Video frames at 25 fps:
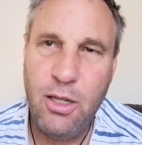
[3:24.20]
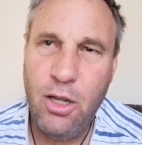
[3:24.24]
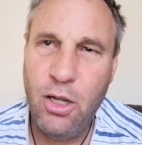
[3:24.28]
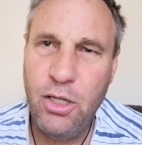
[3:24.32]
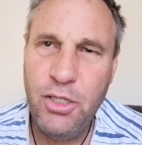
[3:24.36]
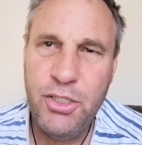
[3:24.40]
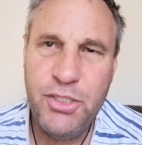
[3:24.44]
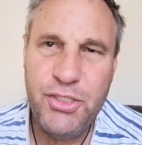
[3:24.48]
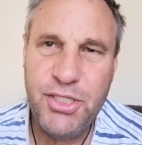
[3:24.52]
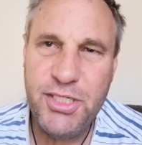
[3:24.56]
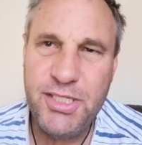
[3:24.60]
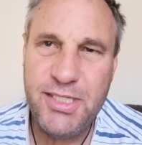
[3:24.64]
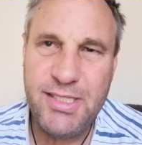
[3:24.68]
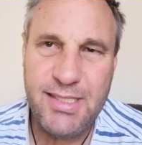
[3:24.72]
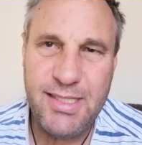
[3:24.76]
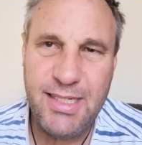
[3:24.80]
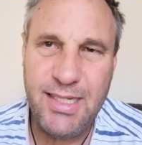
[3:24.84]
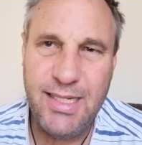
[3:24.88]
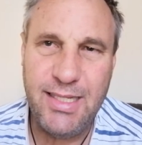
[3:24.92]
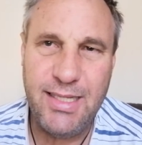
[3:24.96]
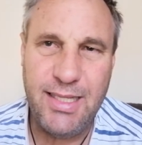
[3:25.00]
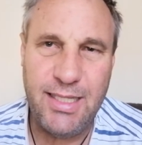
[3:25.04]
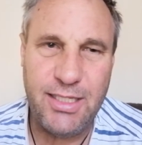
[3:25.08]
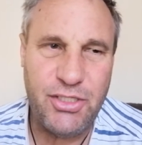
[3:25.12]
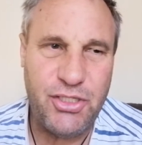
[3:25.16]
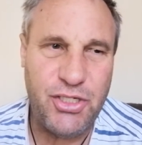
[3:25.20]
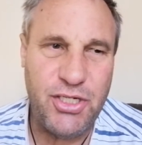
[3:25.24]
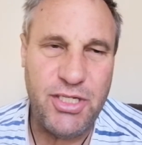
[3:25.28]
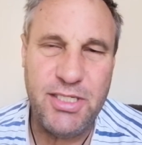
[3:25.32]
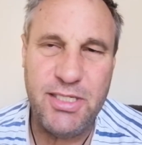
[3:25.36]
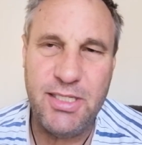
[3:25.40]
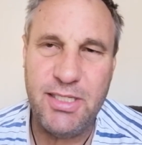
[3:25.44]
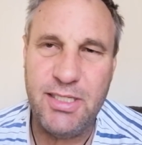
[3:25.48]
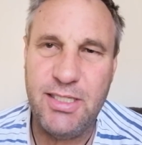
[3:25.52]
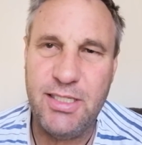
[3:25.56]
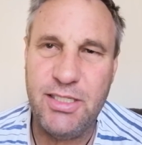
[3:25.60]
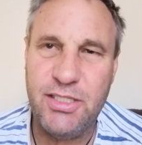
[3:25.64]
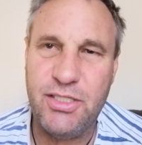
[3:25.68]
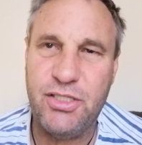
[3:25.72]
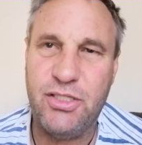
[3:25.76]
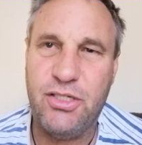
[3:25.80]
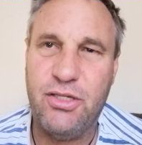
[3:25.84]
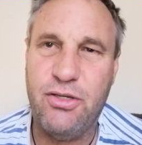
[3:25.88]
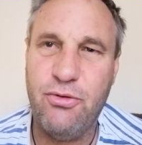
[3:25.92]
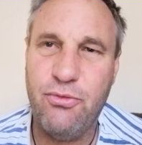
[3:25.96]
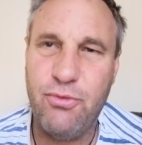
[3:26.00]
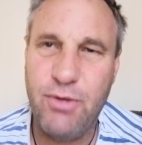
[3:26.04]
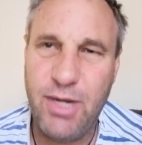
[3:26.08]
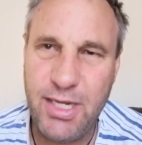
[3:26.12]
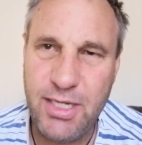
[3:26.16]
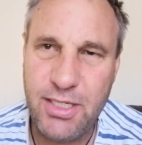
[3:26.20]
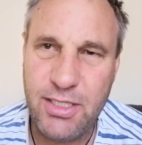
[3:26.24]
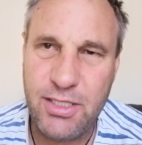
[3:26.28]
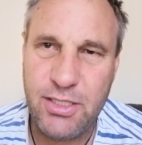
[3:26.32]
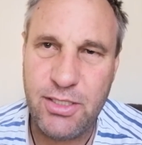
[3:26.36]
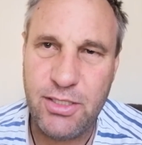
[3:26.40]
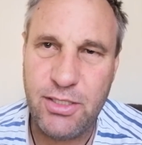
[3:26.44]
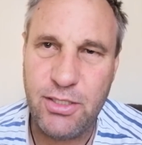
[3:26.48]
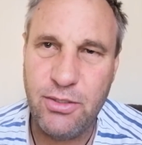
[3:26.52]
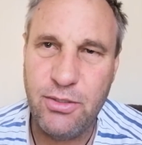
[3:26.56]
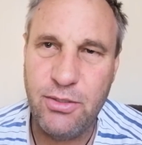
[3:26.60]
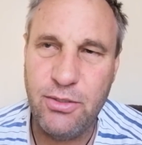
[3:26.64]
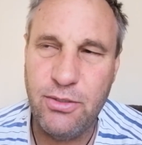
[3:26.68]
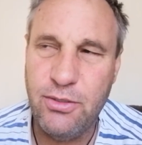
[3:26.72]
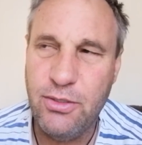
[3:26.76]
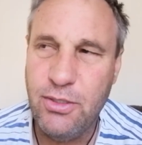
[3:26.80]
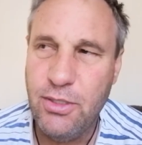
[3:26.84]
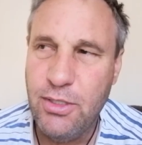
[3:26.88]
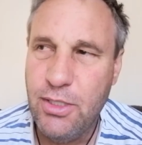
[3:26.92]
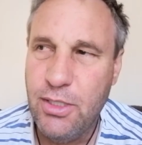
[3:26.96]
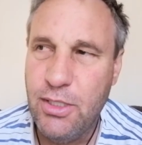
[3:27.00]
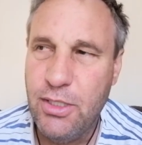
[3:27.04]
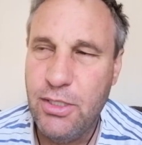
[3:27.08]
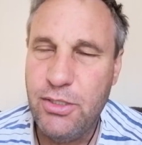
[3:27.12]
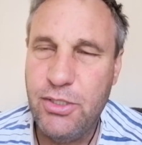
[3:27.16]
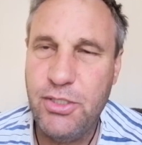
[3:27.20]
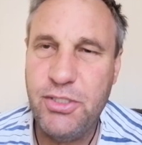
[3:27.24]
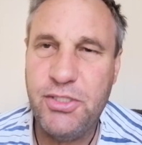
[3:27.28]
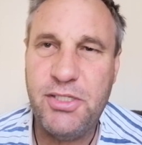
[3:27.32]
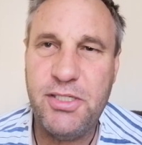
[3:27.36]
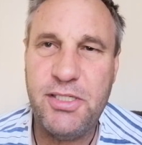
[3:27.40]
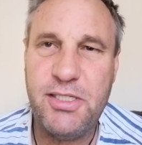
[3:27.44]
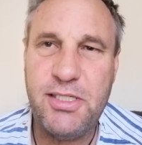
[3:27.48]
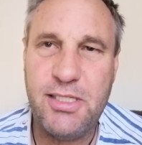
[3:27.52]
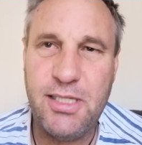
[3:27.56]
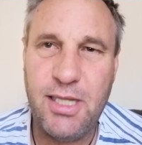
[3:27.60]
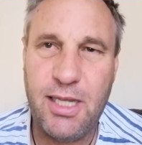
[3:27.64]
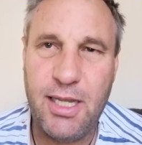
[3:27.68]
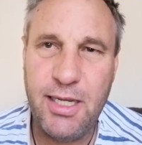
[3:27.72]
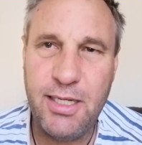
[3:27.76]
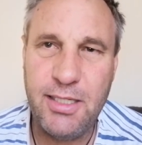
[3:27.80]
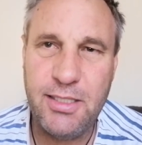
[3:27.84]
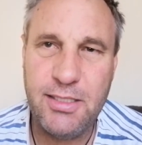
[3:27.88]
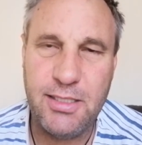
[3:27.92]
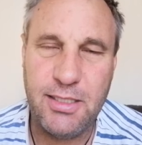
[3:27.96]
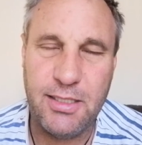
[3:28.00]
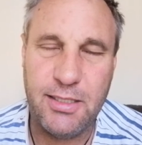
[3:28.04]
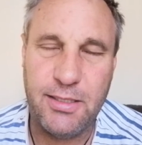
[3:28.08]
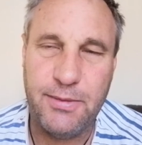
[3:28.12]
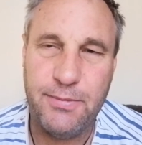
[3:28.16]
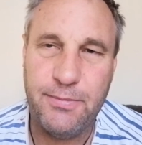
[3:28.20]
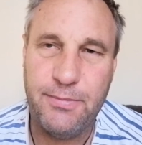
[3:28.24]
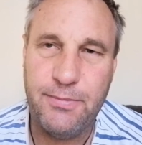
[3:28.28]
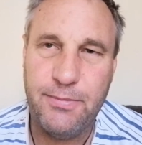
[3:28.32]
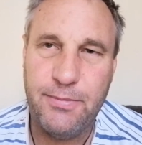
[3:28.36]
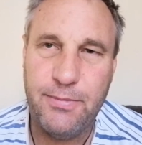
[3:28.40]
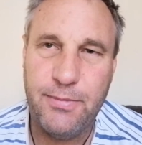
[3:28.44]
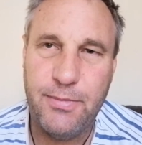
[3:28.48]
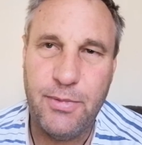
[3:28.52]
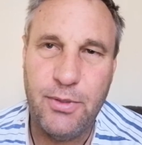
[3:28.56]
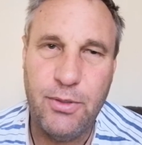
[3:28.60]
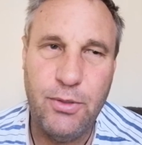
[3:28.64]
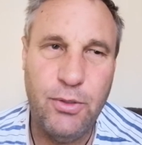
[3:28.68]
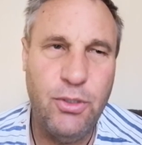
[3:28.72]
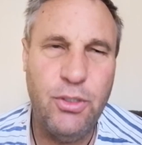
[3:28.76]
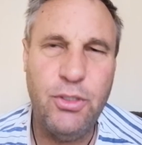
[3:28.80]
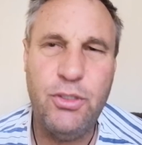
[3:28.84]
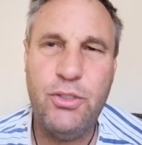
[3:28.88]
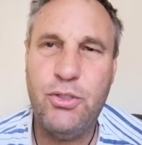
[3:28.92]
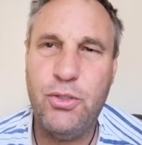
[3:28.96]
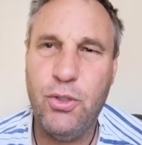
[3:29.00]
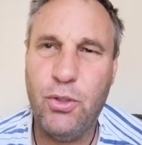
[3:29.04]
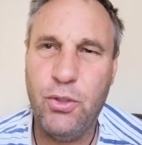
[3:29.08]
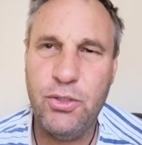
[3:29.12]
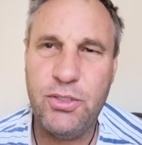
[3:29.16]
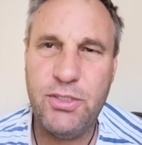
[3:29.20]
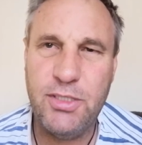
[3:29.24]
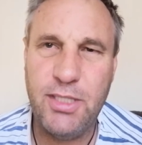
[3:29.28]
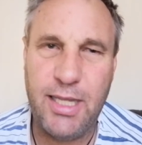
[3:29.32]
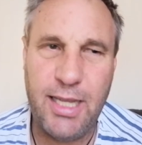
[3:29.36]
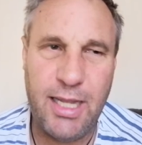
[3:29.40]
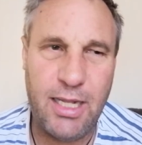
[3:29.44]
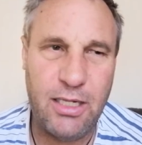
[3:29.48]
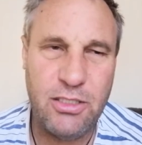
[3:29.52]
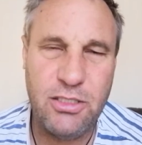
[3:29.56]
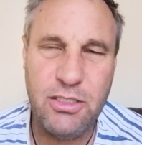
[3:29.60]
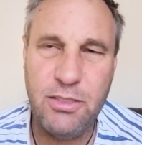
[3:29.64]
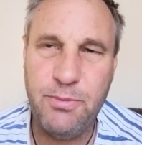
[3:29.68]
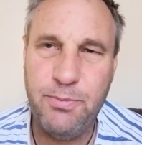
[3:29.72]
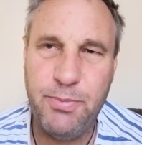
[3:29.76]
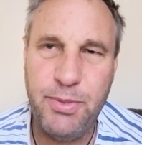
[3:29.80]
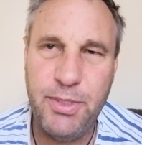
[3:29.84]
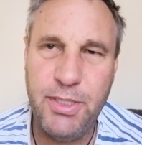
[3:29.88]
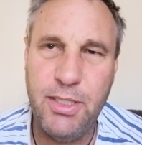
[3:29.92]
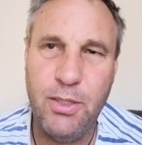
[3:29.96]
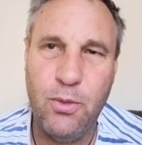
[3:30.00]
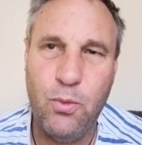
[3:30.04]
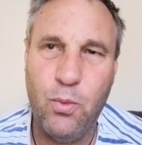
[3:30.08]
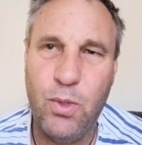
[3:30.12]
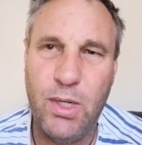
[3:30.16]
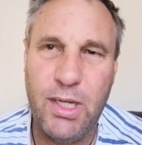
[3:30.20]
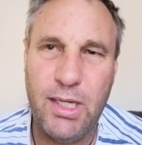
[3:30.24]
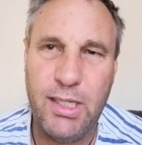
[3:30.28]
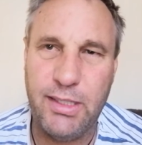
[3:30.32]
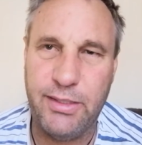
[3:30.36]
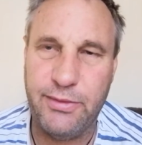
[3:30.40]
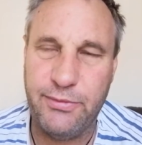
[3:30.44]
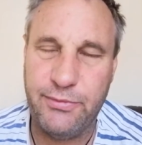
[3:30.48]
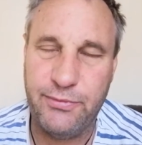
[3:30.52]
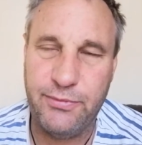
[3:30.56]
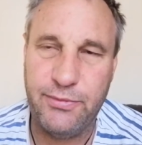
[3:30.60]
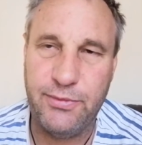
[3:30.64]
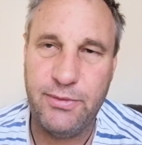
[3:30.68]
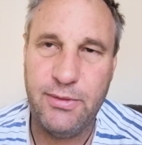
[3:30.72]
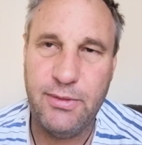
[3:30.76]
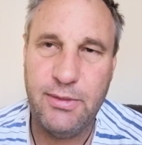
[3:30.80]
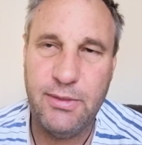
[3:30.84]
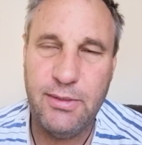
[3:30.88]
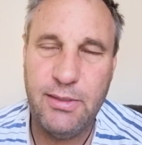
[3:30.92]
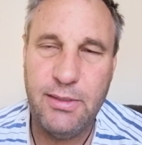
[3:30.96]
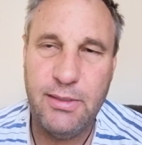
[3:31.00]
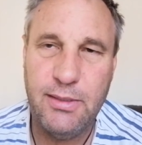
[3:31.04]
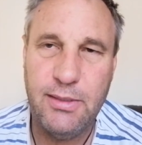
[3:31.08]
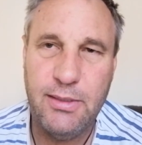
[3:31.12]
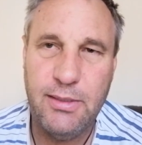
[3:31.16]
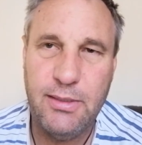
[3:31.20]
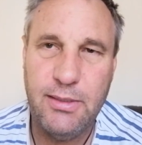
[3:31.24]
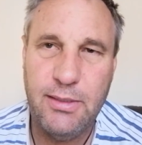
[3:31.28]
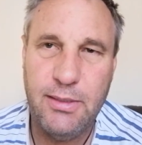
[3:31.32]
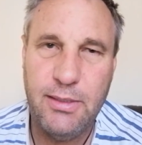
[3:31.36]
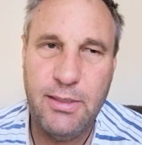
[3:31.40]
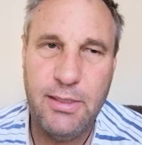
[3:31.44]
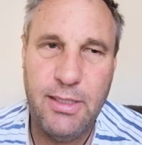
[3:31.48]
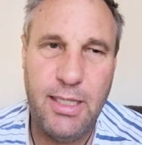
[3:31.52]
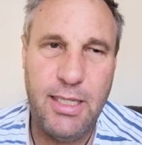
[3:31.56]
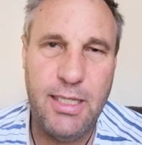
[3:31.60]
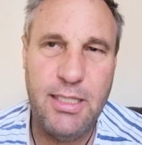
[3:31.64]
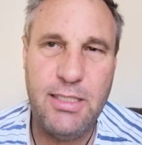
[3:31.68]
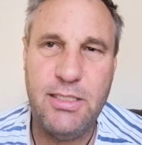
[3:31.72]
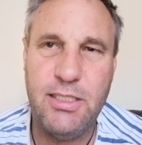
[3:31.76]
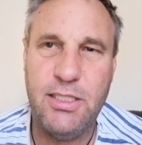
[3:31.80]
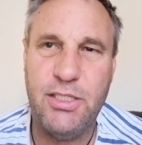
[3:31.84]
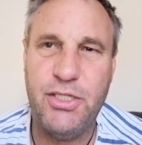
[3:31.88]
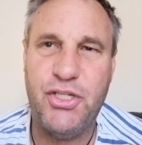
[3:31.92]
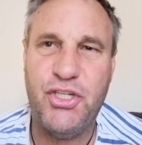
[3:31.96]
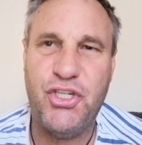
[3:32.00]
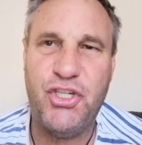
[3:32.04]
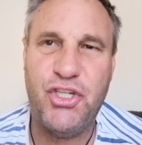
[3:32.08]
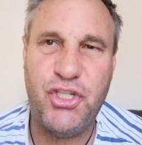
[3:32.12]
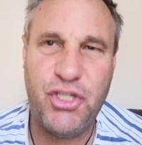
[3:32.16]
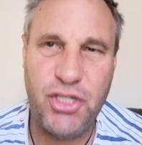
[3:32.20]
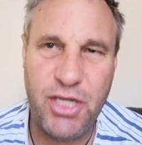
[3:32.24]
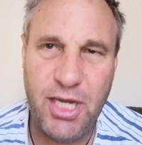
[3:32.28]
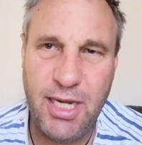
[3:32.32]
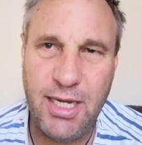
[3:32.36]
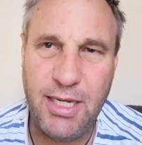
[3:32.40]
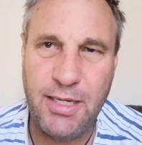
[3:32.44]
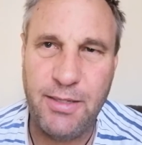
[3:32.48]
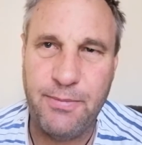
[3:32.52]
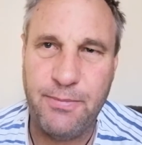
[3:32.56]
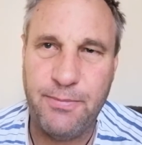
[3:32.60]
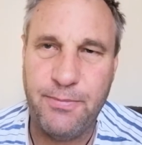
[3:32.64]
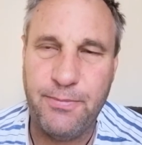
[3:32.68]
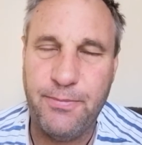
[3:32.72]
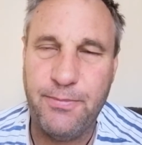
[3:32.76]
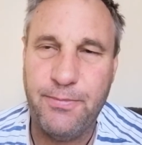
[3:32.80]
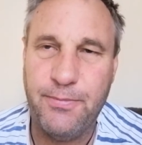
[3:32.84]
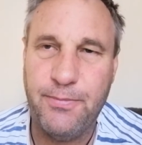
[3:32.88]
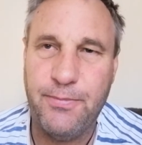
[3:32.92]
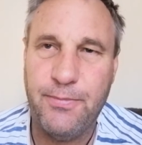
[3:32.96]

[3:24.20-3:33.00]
Can't she see that she's a disgrace to, to society? Who taught her how to be a wife? It's a shame.